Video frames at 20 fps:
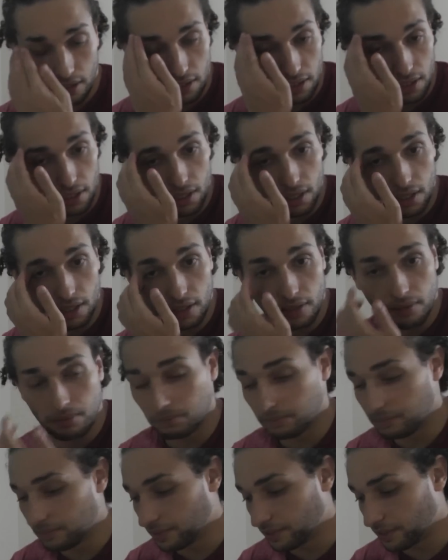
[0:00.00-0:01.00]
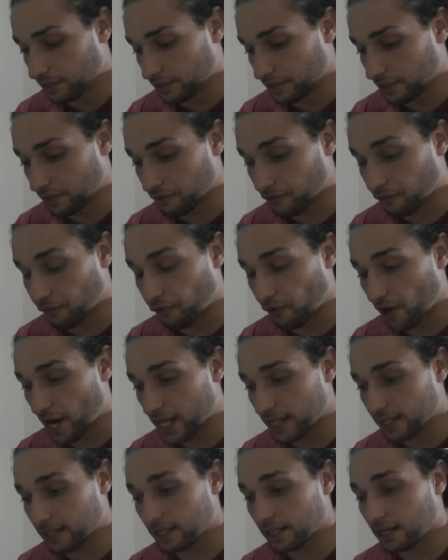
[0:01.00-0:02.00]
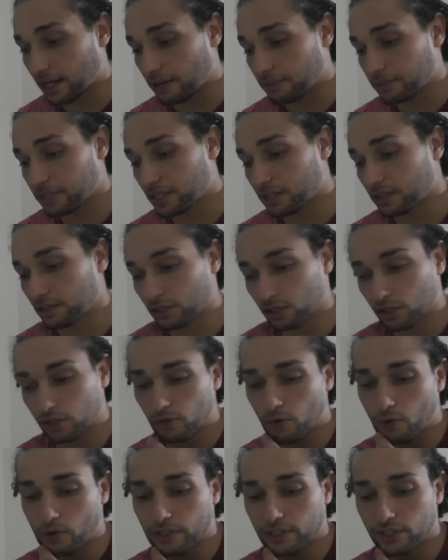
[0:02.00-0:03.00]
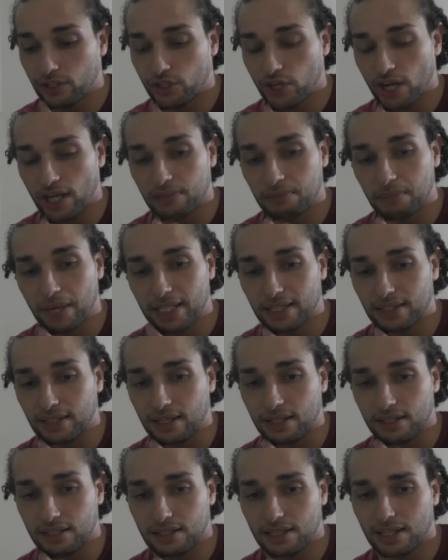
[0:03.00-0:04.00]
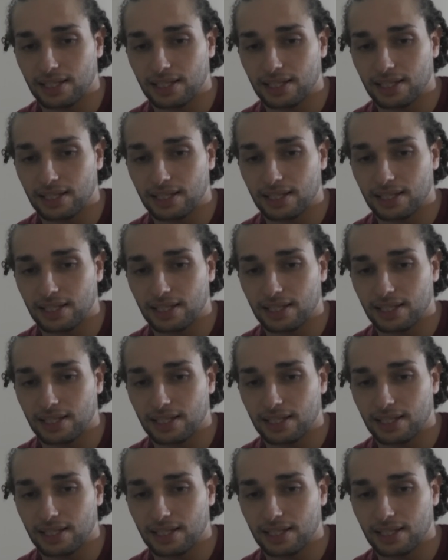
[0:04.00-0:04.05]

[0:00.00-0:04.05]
Then Frankie comes and destroys Chad Mendes,